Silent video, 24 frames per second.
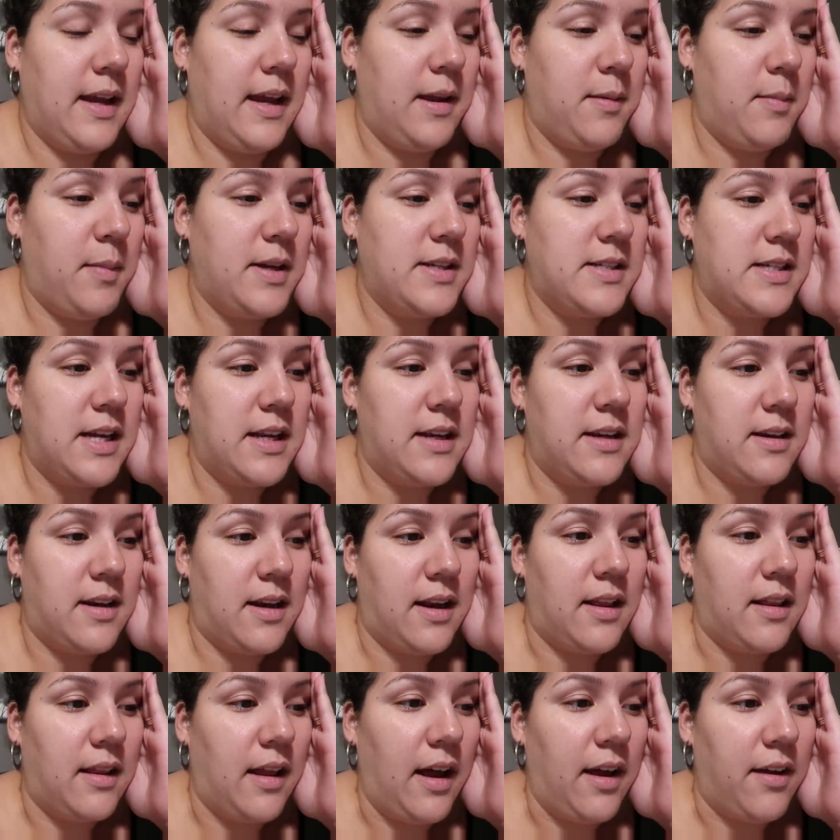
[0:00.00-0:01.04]
in my
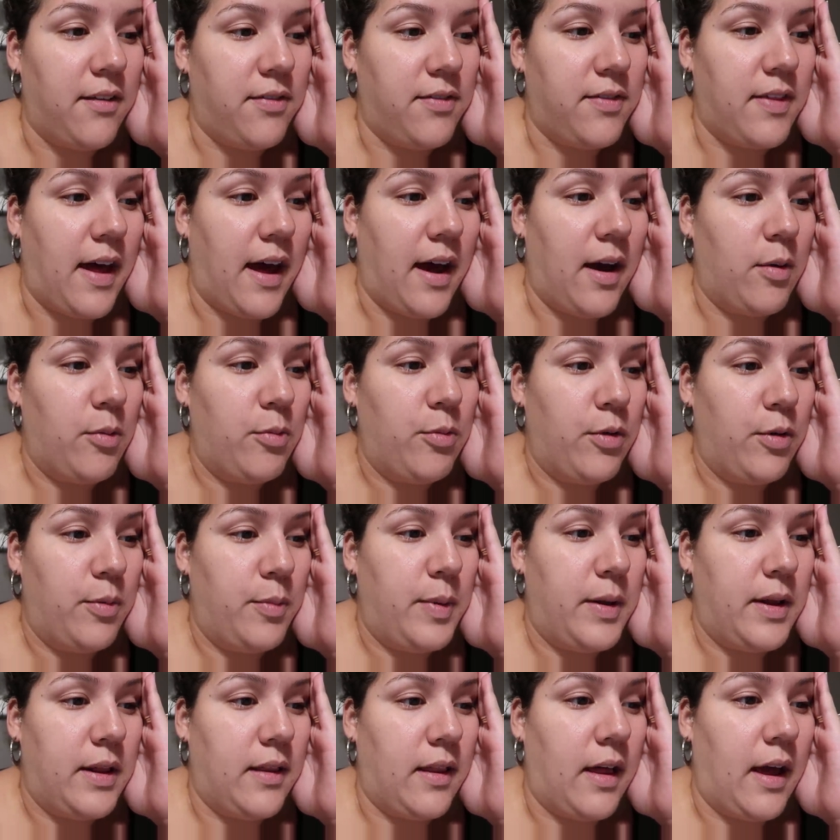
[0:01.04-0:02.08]
day-to-day life that will
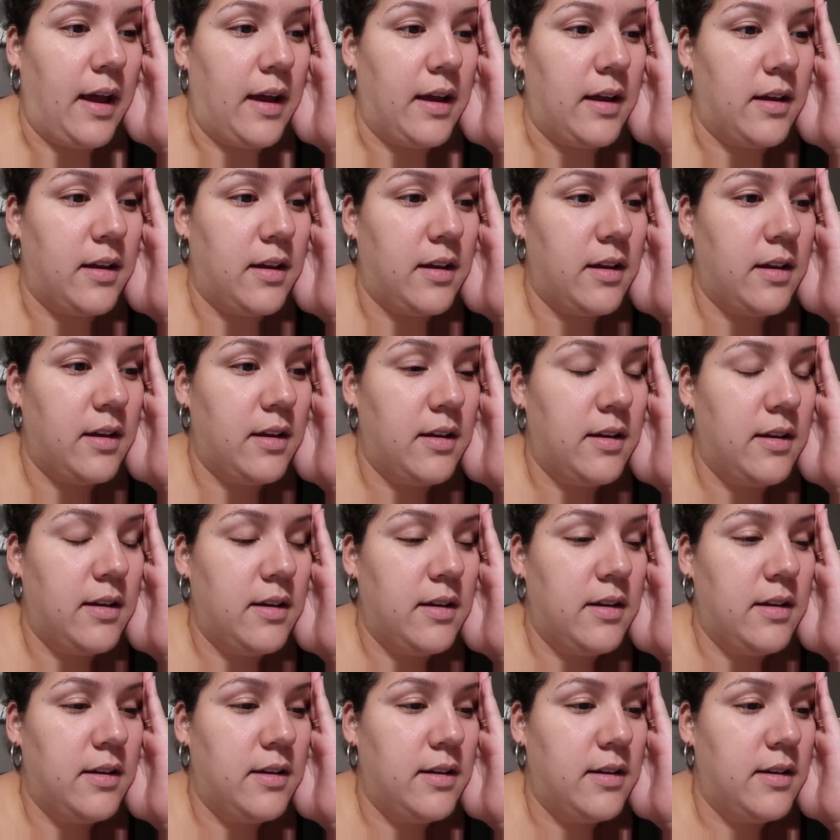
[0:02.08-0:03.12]
be like,
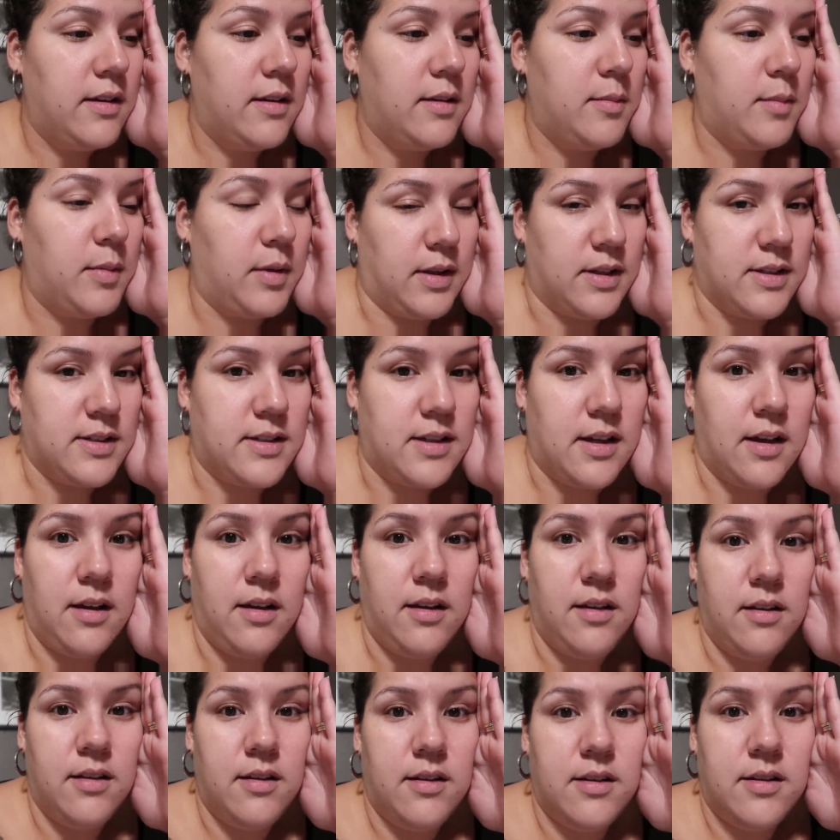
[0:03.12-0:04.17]

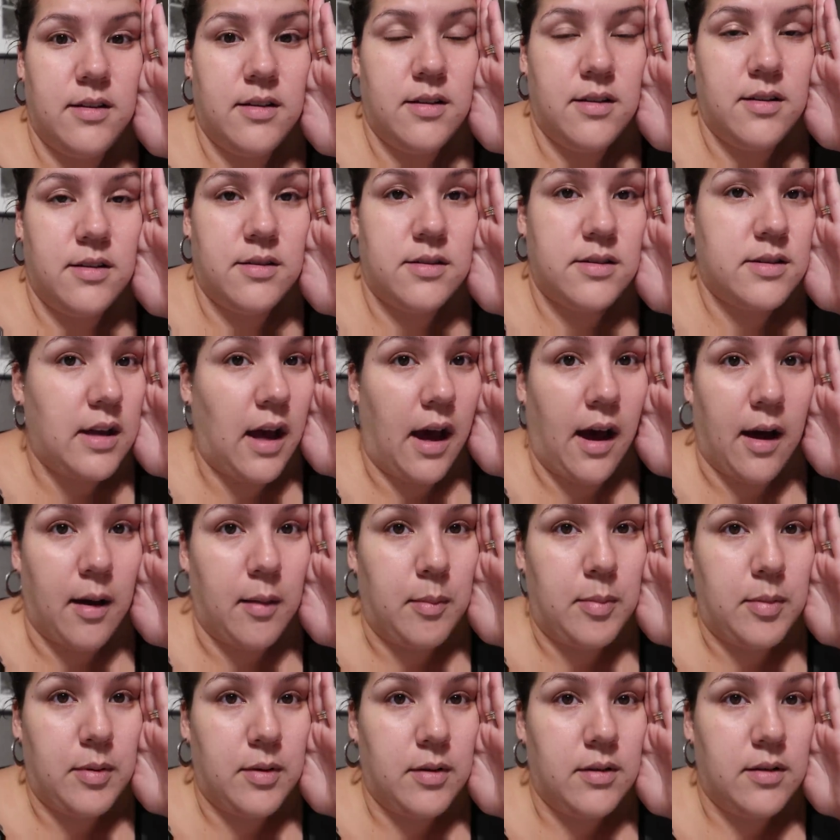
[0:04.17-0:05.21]
Melissa,
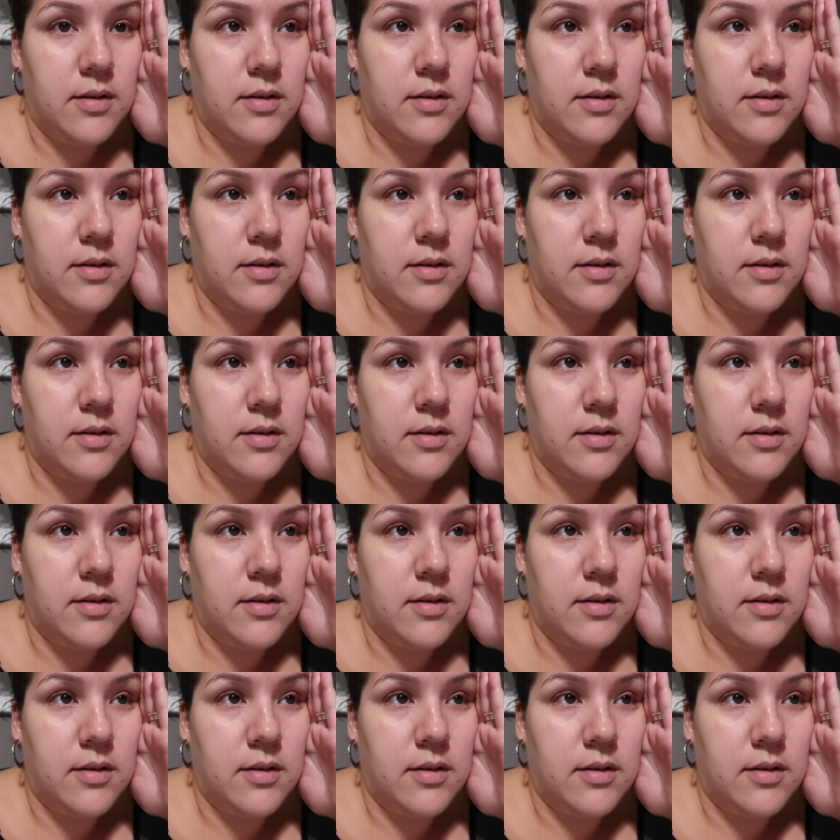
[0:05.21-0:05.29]
stop,